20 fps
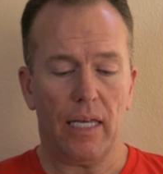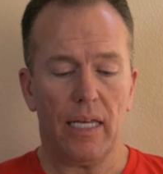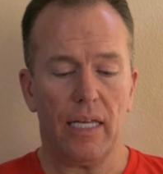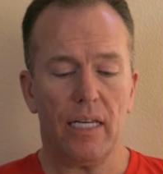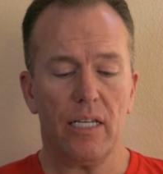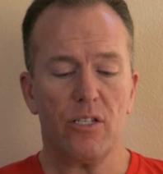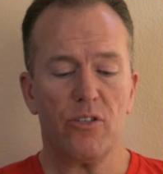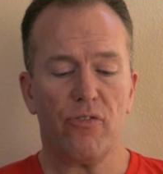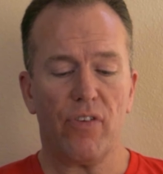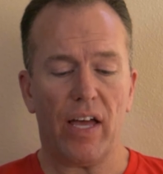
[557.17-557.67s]

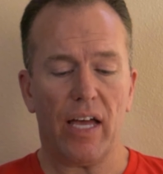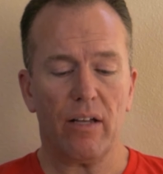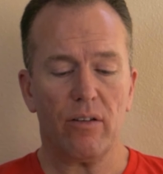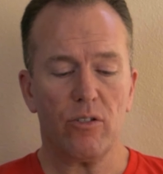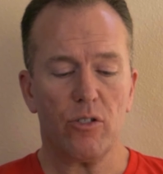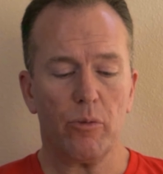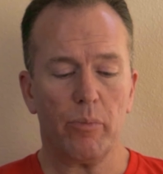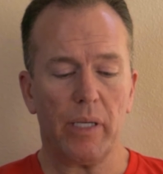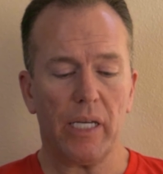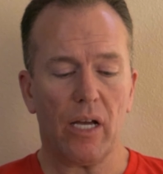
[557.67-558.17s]
It is
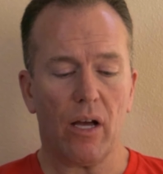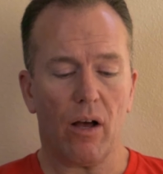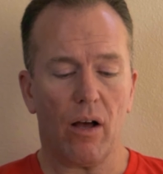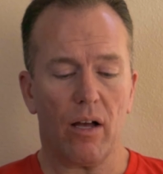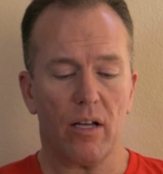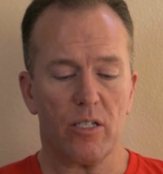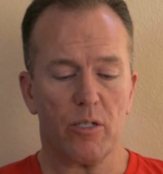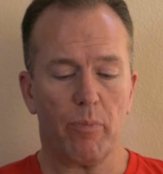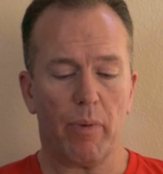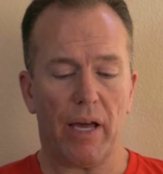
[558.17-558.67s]
found to be
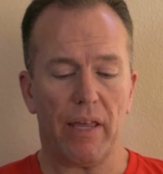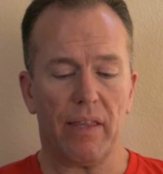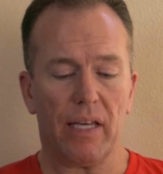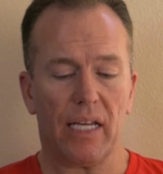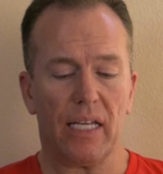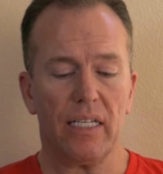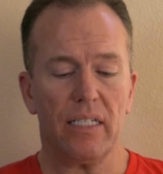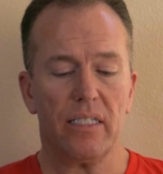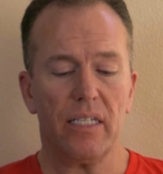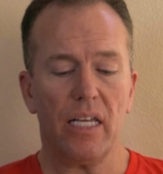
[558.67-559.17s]
caused by the
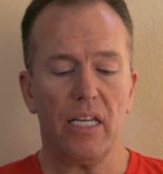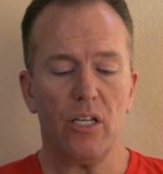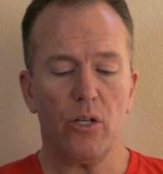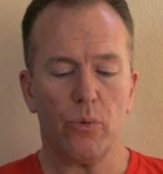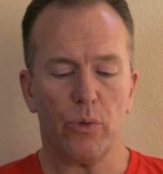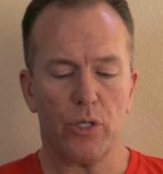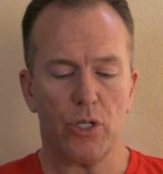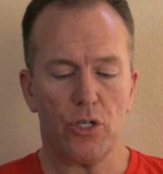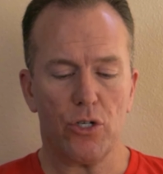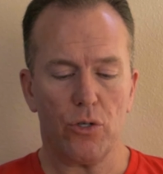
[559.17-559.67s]

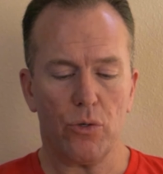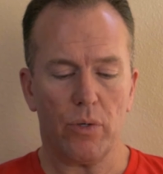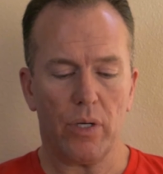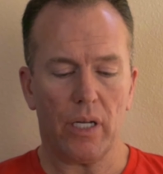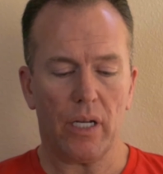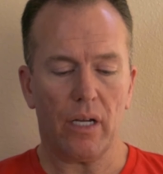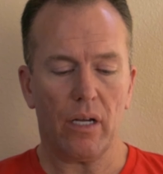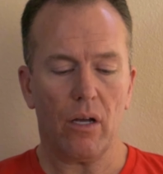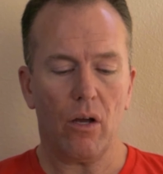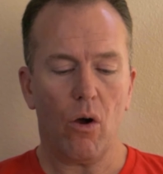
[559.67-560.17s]
continuous
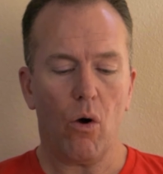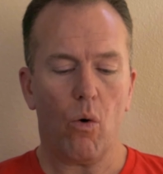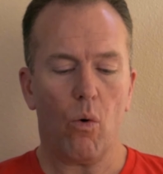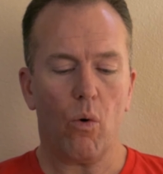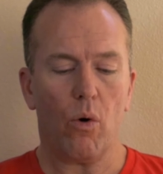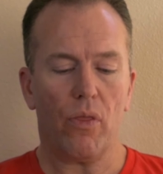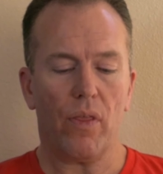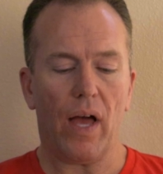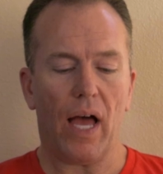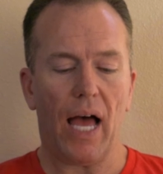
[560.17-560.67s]
shooting
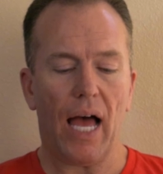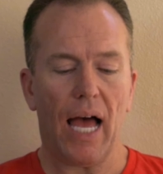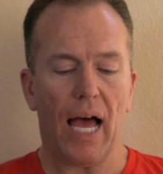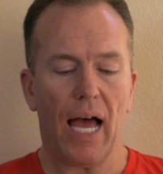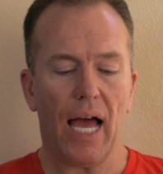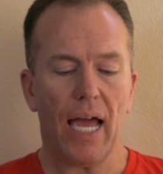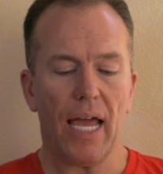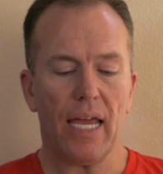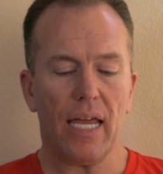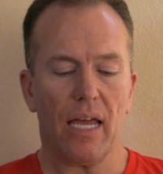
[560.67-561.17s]
or the
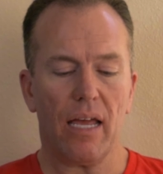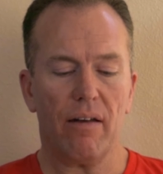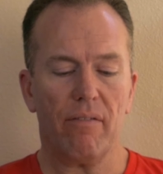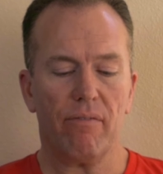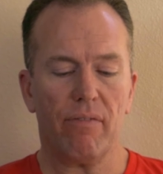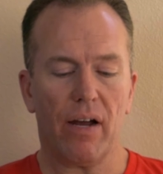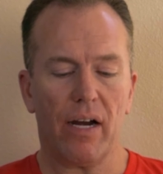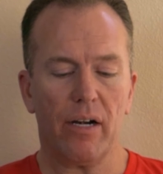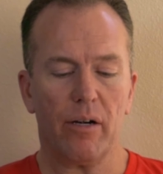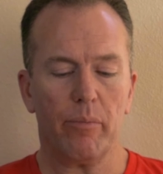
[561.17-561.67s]
high
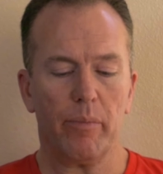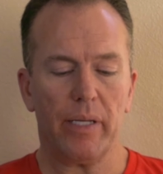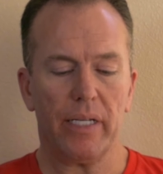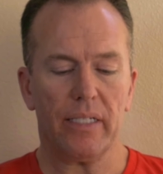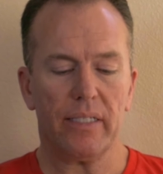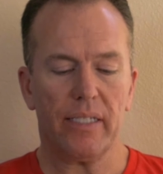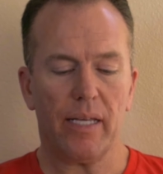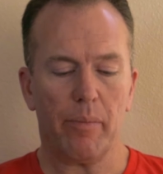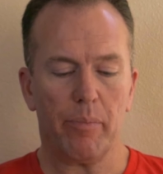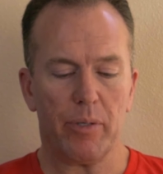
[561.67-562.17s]

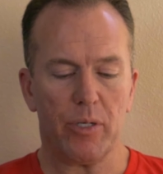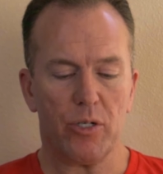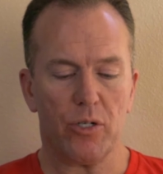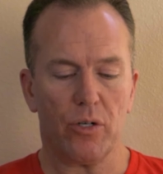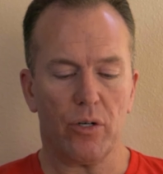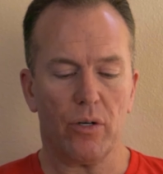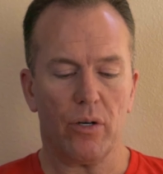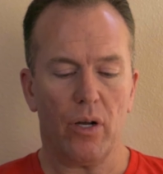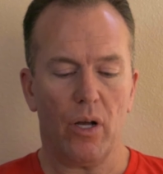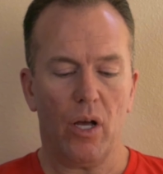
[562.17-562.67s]
environment
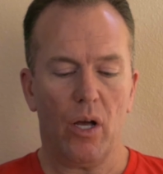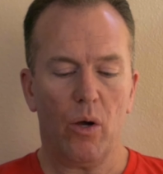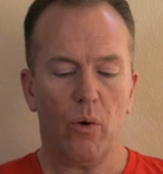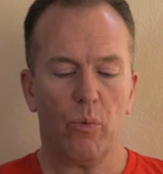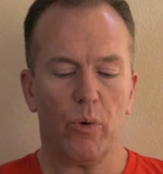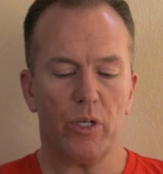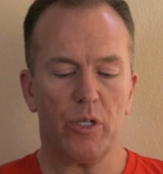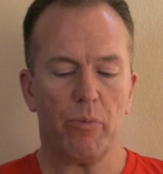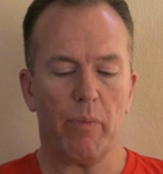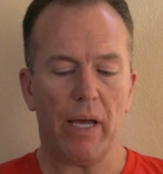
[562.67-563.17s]
temperature,
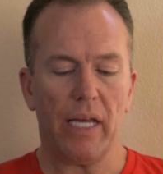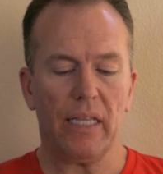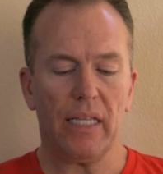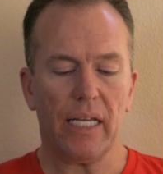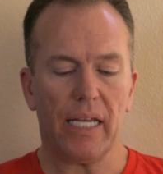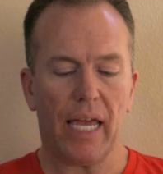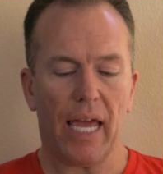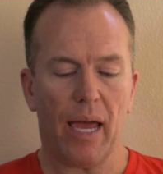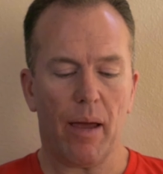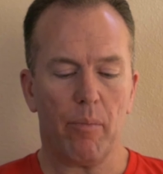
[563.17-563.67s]
which made
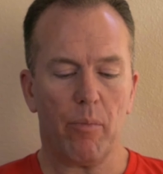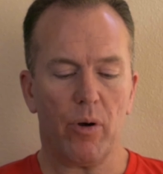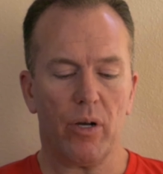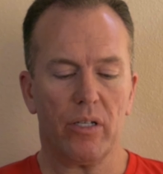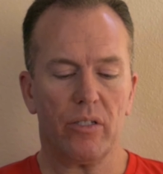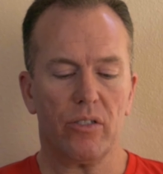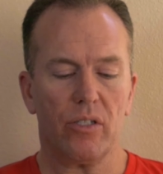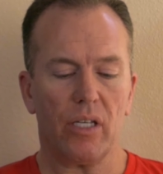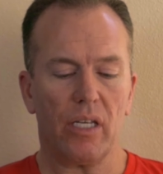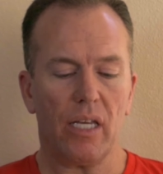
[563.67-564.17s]
the
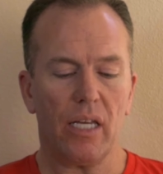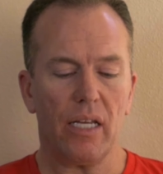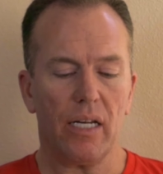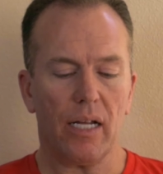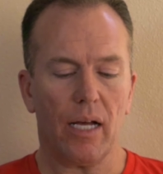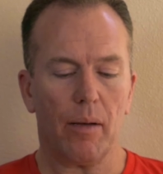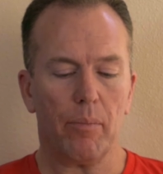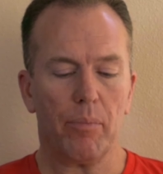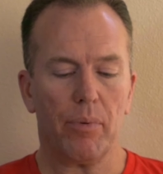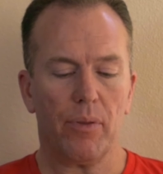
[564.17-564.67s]
camera to heat
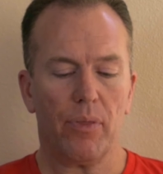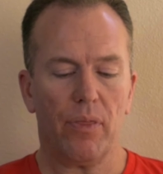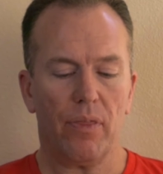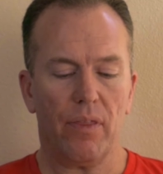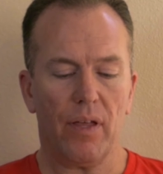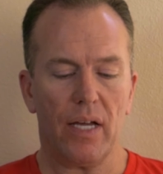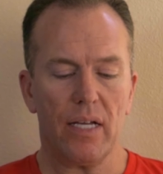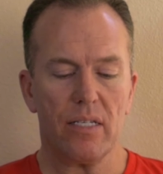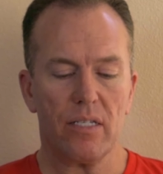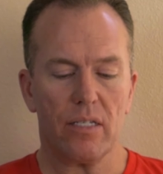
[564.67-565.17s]
up,
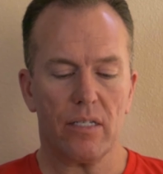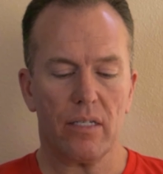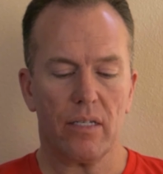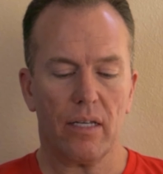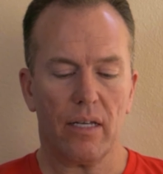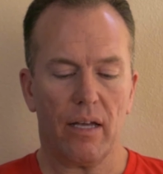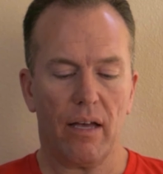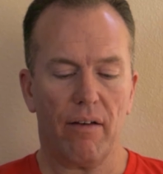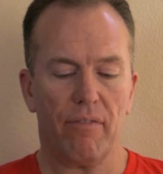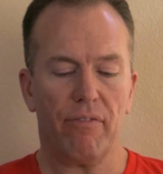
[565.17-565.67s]

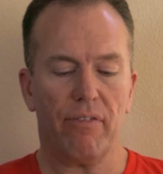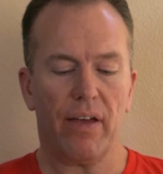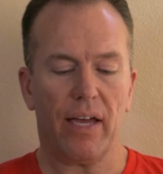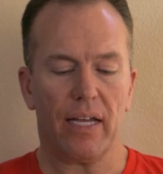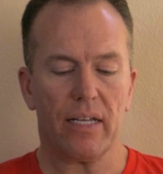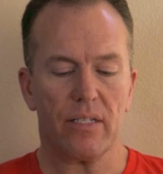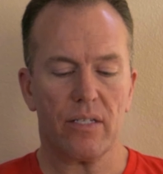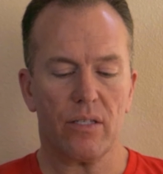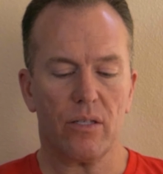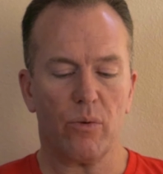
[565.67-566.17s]
thus
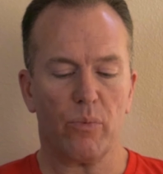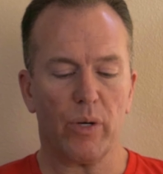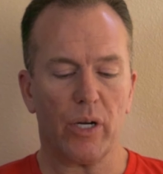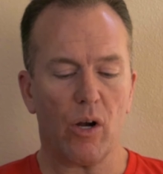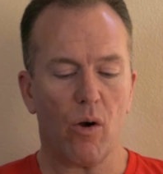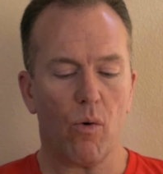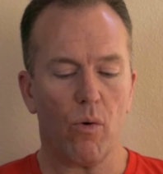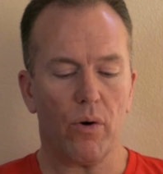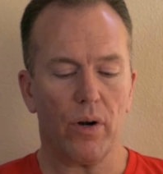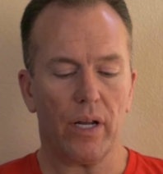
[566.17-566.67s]
affects the
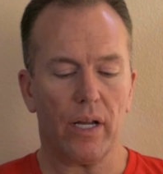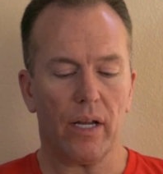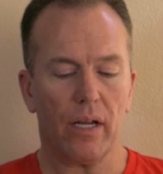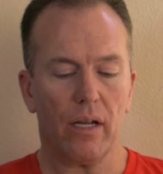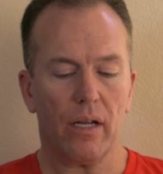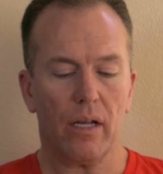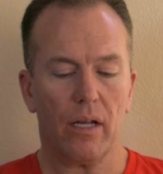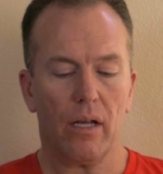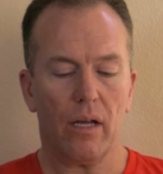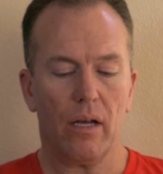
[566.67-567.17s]

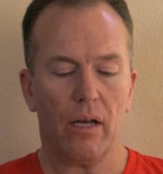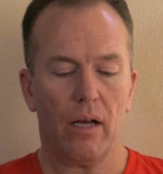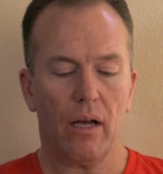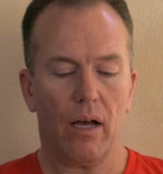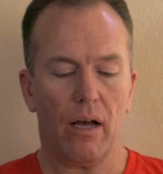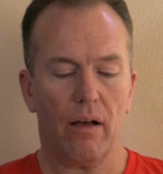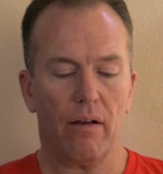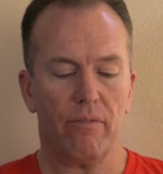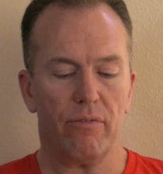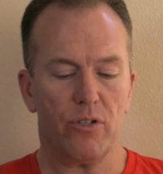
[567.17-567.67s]
recording
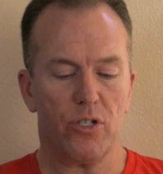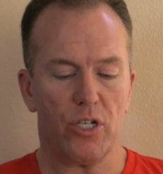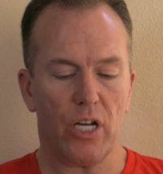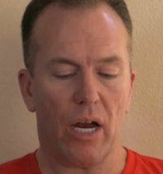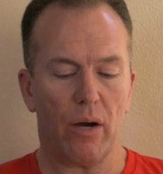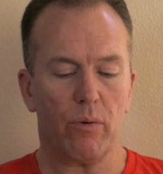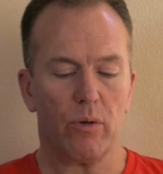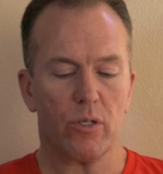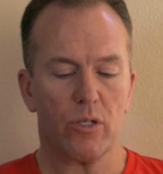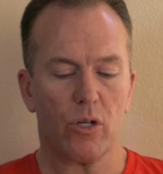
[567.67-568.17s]
of
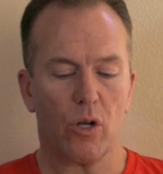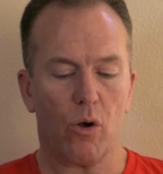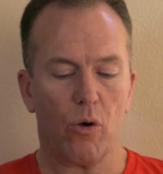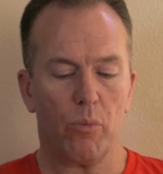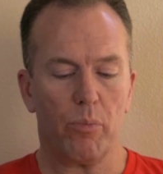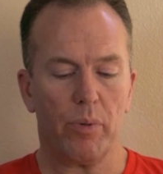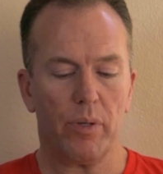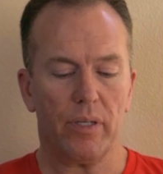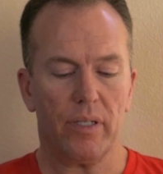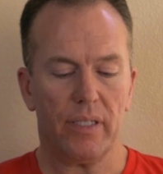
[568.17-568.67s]

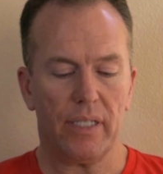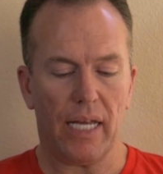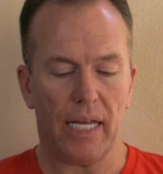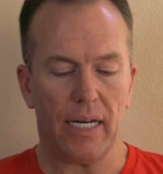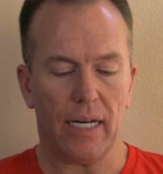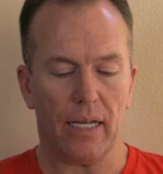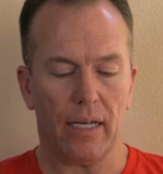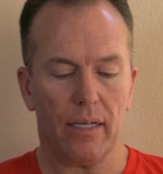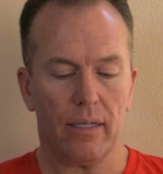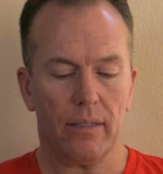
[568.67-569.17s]
gyroscope
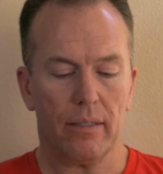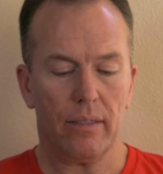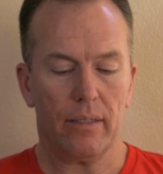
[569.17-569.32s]
data.